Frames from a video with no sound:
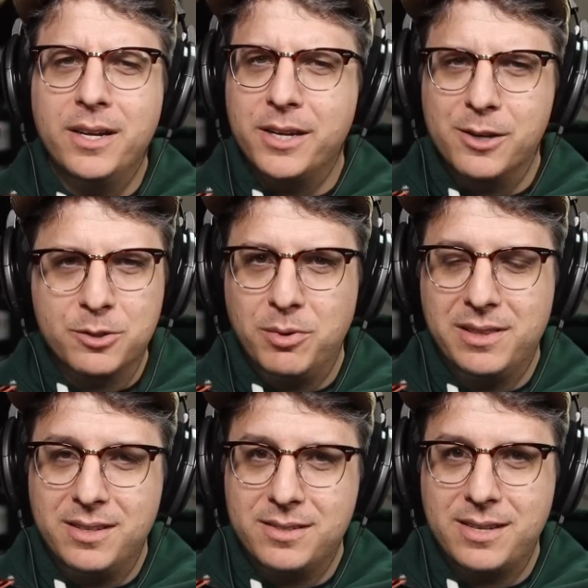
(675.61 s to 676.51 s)
Here's
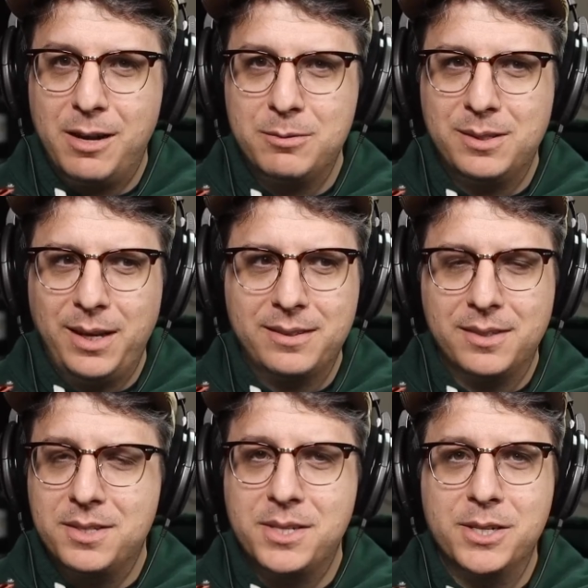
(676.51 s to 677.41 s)
what this sounds like.
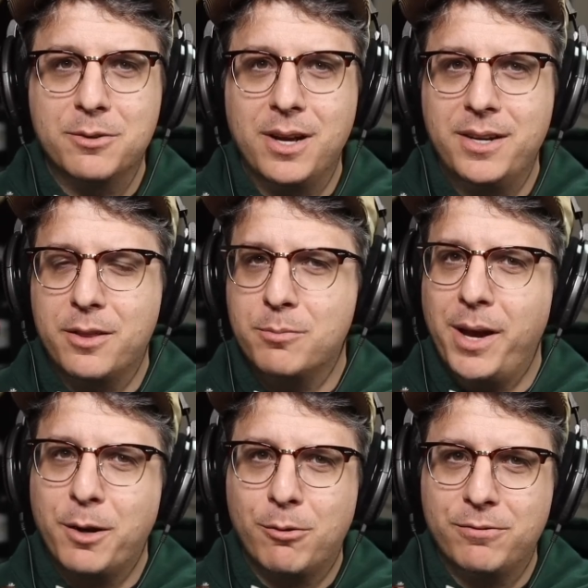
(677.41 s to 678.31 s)
Let's hear another
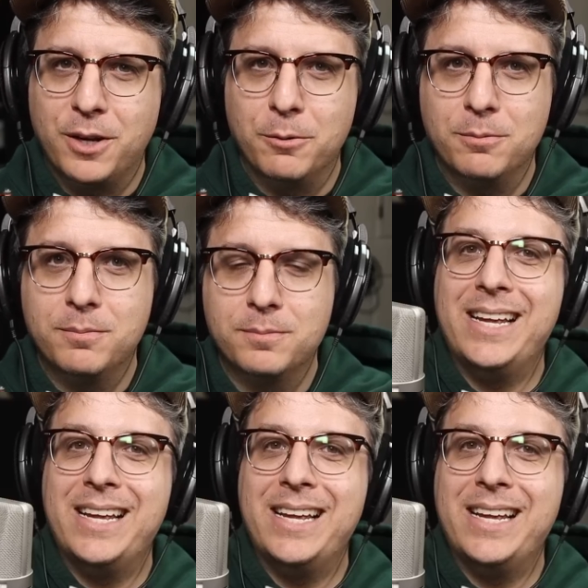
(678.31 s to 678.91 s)
microphone.